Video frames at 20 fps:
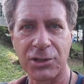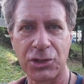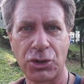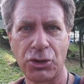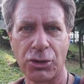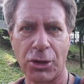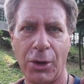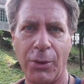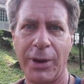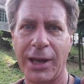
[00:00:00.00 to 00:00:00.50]

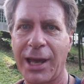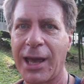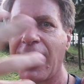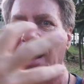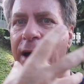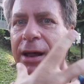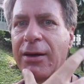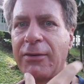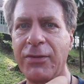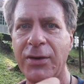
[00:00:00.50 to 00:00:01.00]
growing
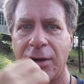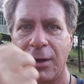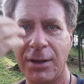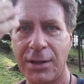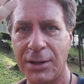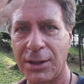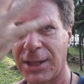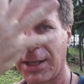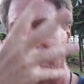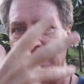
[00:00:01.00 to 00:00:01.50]
out of it
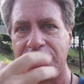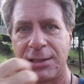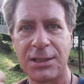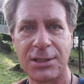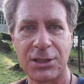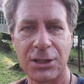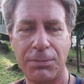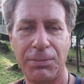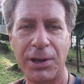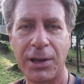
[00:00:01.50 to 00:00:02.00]
and things
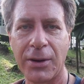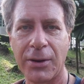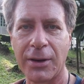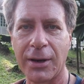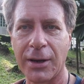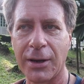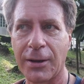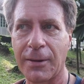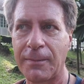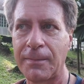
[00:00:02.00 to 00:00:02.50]

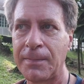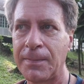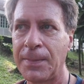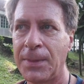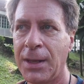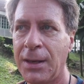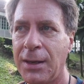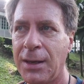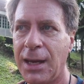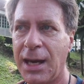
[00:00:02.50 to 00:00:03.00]
disappearing.
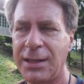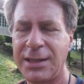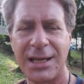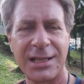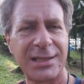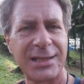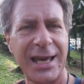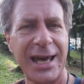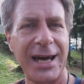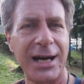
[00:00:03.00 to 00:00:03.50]
And
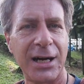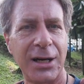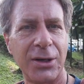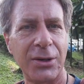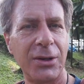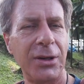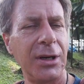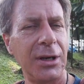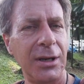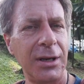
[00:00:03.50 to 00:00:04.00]
that's how
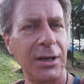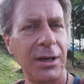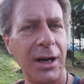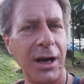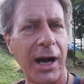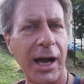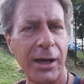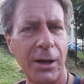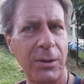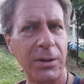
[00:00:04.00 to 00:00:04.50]

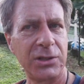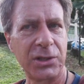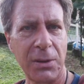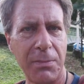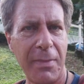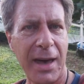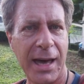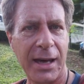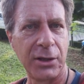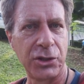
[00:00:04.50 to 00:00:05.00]
I always
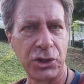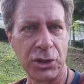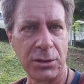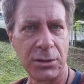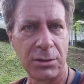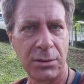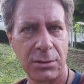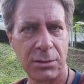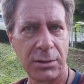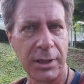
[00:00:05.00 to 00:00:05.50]
imagined
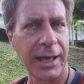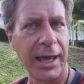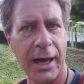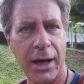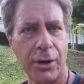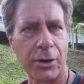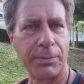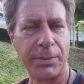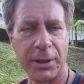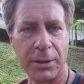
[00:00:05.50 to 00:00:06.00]
the
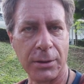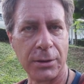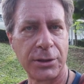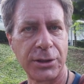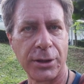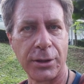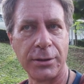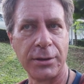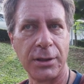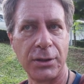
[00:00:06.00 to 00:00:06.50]
caterpillar
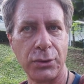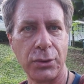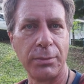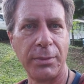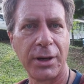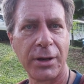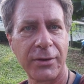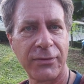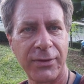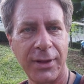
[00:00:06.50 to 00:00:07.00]
turned into a
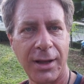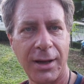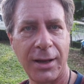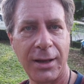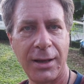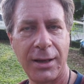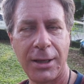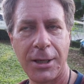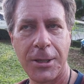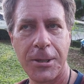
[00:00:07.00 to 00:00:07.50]
butterfly,
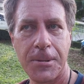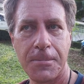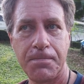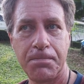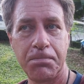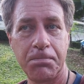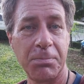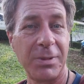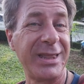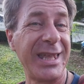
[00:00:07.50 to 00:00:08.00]

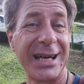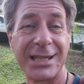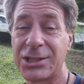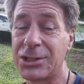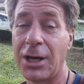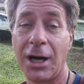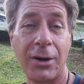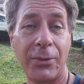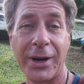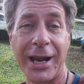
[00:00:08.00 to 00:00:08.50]
but that's
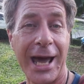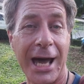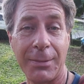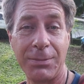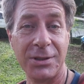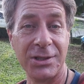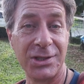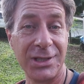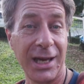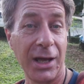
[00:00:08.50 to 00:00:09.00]
not what
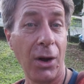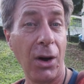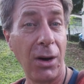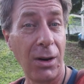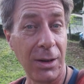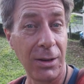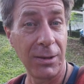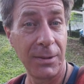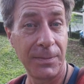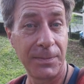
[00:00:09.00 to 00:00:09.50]
happens at all.